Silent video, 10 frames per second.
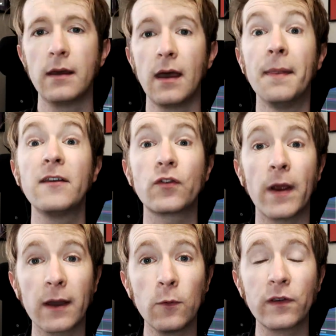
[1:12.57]
And this
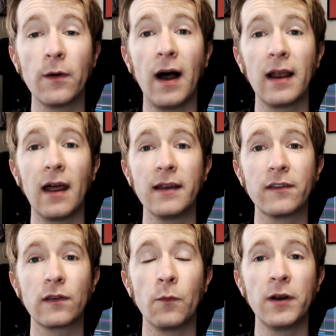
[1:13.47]
track also
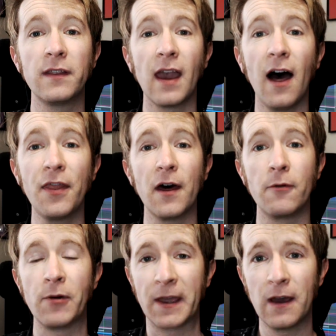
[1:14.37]
highlights one of the other
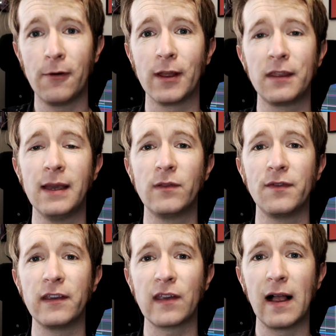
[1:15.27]
recurring themes
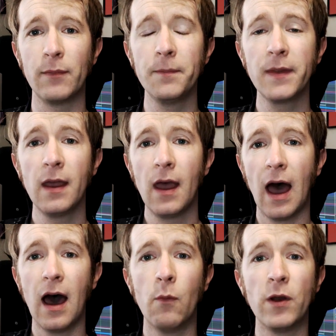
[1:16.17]
of this album,
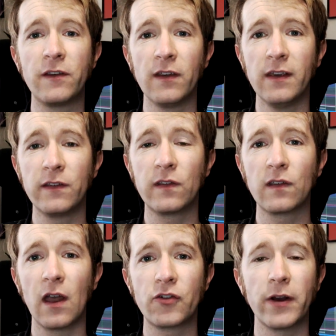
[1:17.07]
which
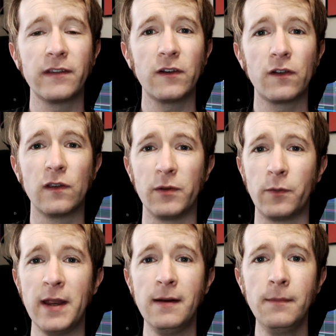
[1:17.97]
is transitions
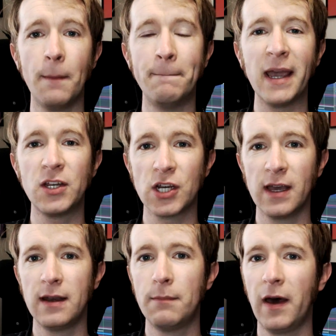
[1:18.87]
between major
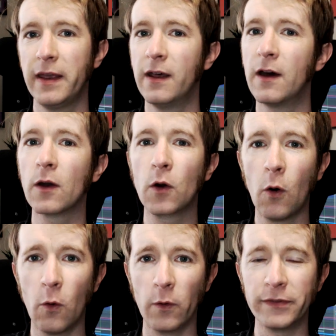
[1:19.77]
and minor
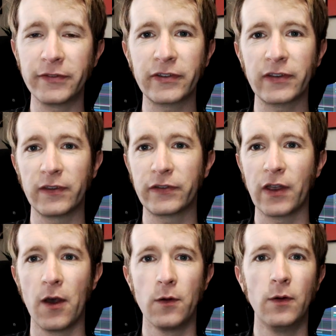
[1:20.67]
chords.
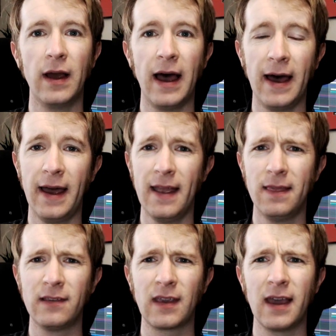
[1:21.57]
So in
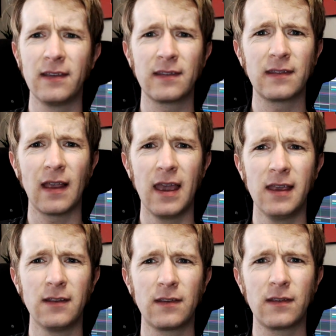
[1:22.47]
this case,
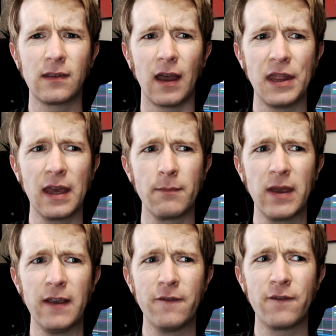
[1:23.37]
it's, I think,
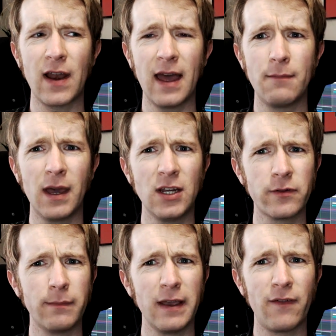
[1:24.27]
B flat major
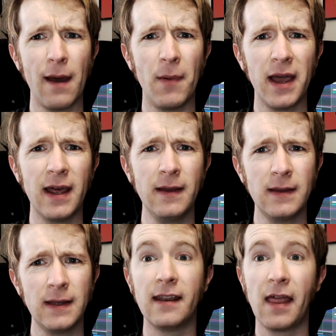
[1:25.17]
and B flat minor.
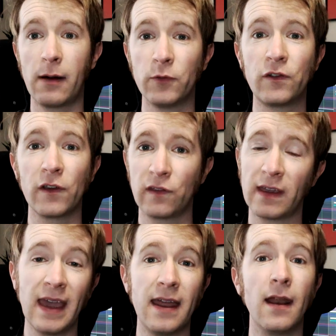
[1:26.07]
And that was just,
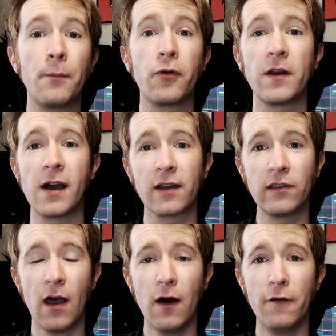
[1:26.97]
again, a
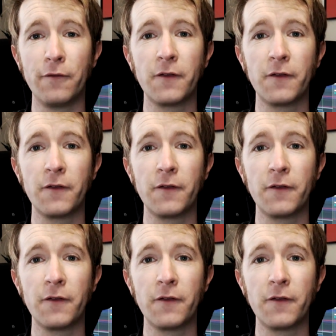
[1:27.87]
product of